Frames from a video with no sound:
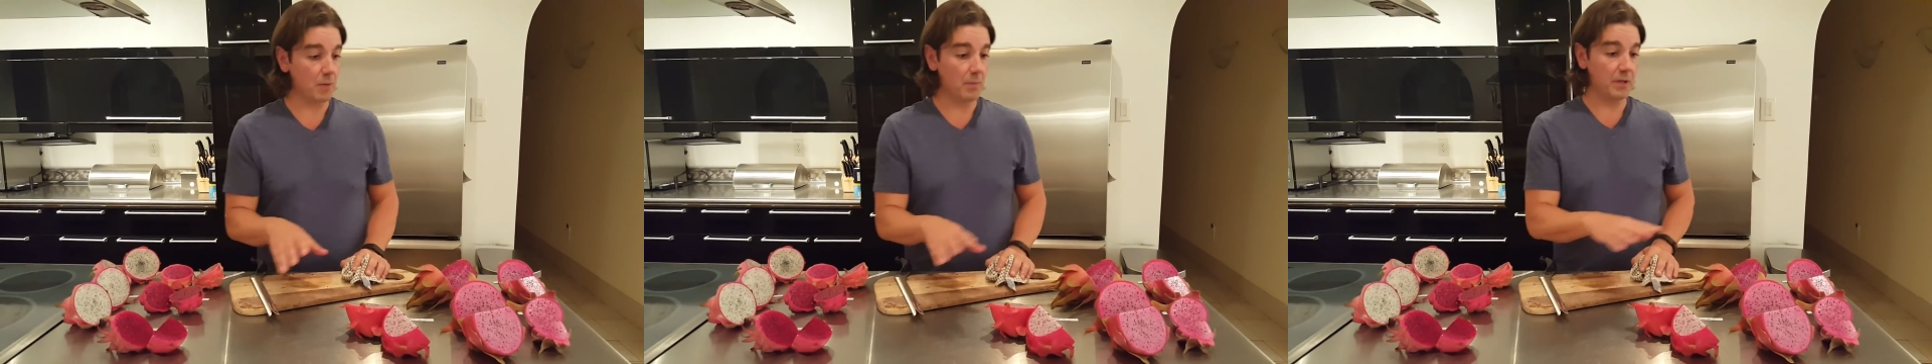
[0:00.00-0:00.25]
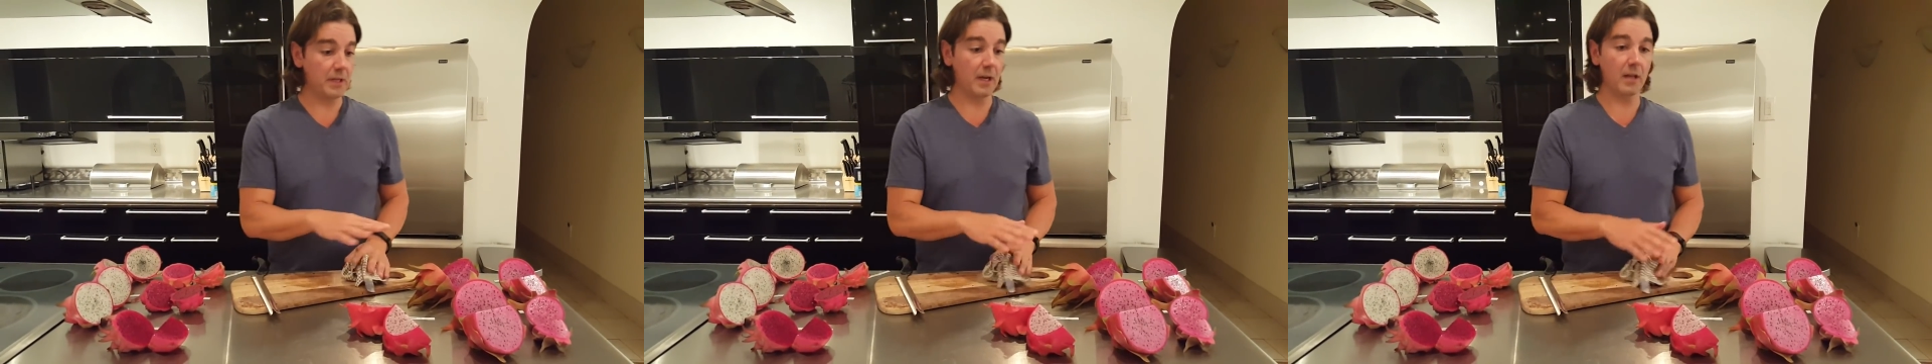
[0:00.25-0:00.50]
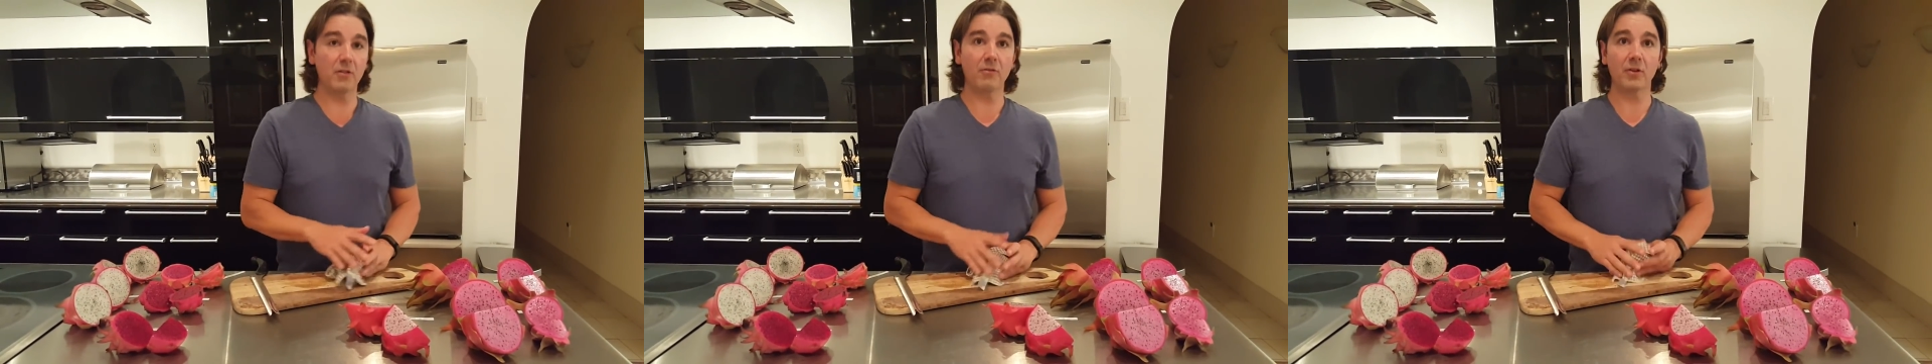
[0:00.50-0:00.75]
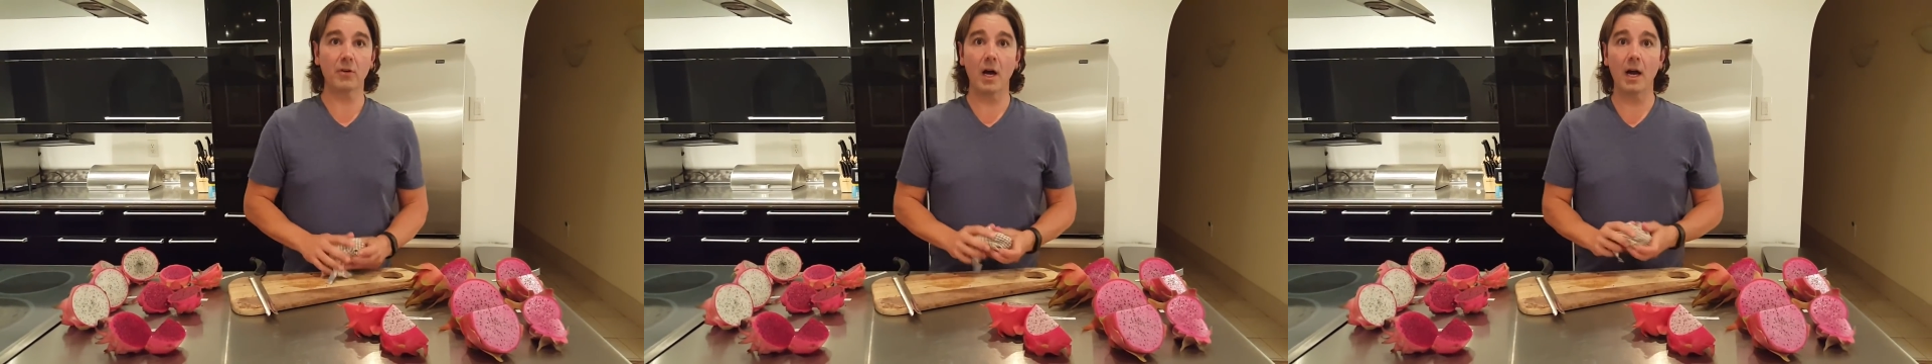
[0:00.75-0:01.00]
to some of
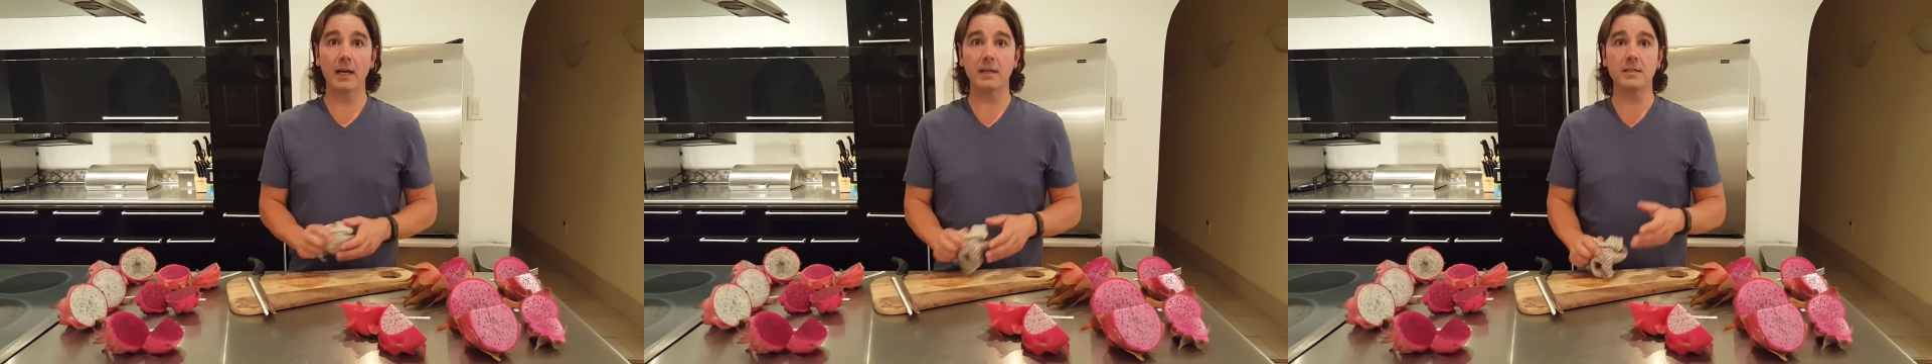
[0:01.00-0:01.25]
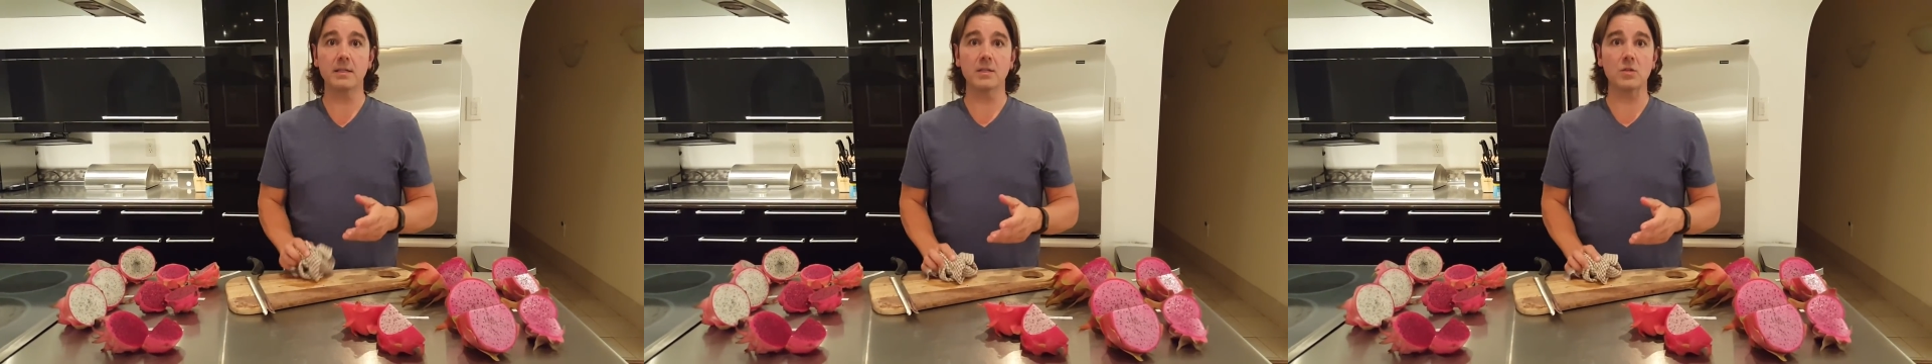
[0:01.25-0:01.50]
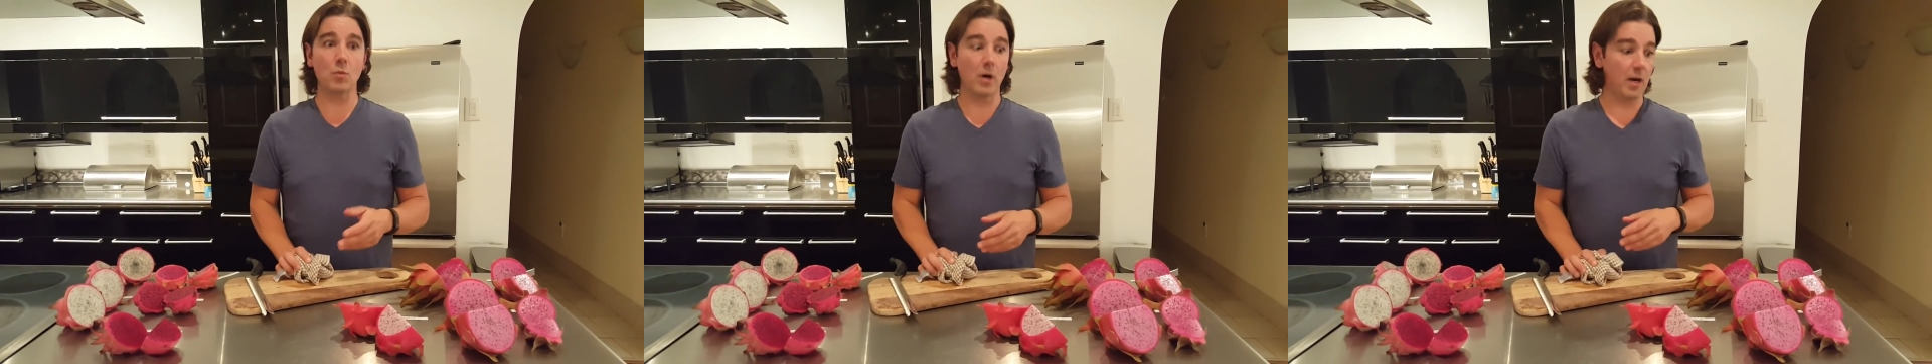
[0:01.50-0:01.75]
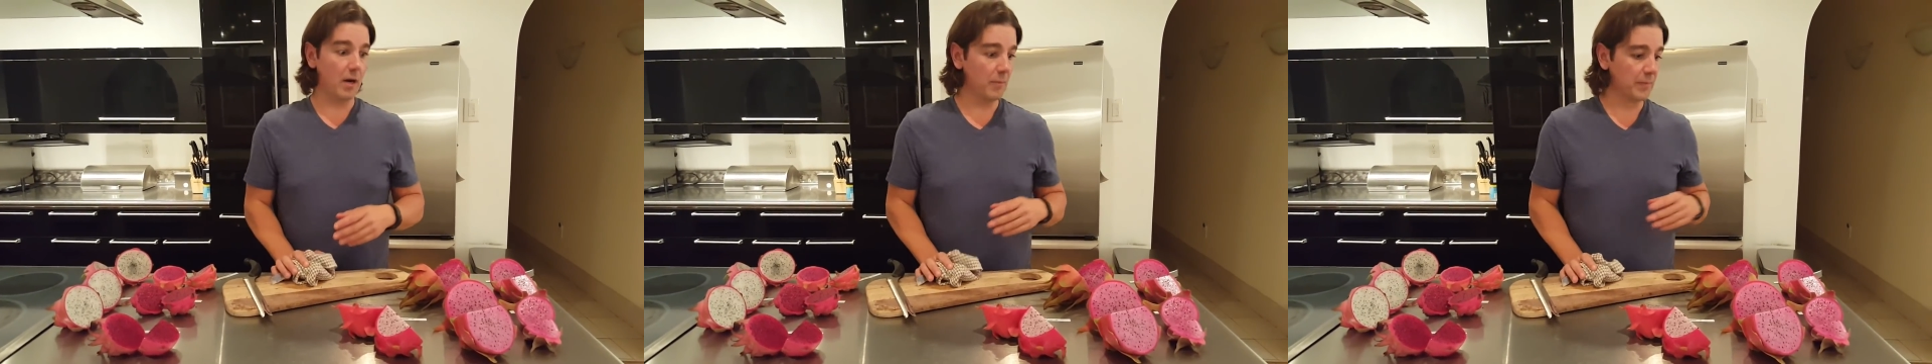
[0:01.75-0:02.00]
the other
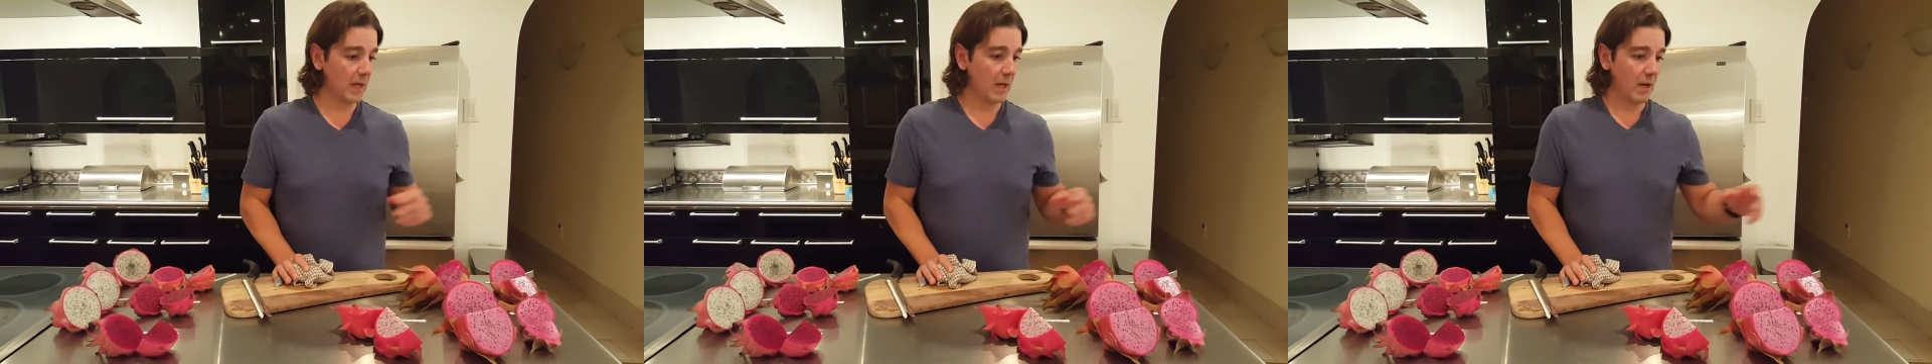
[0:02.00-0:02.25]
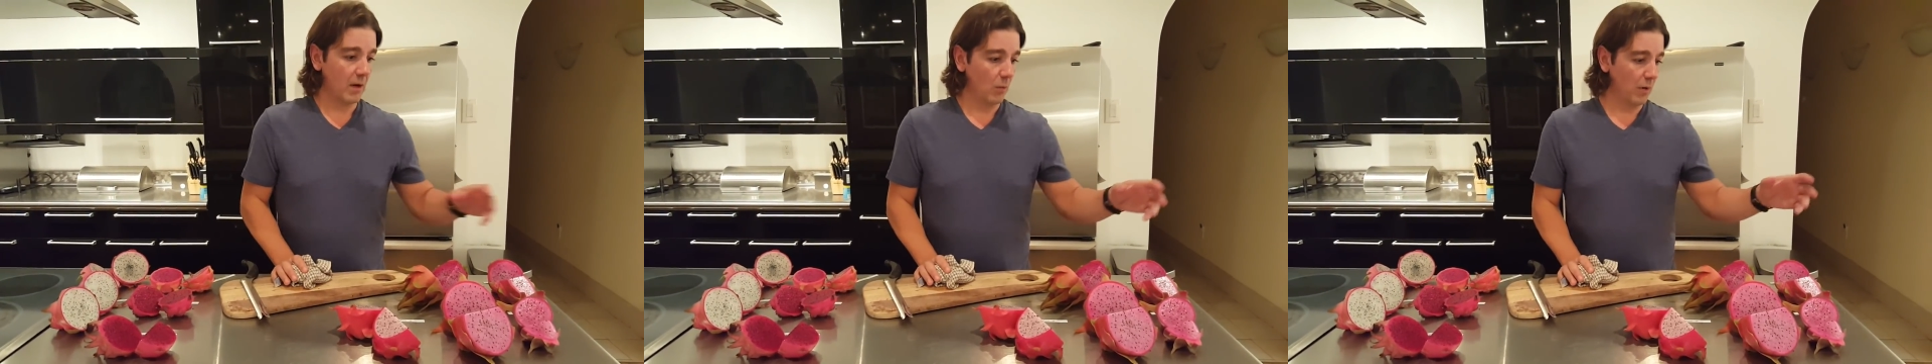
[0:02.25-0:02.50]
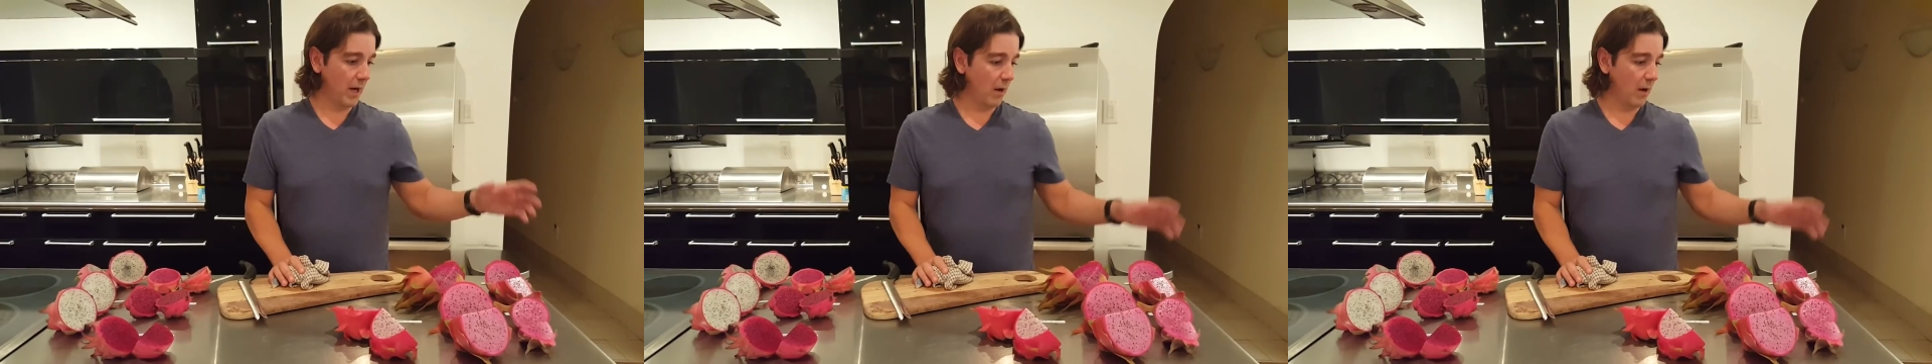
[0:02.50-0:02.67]
varieties, where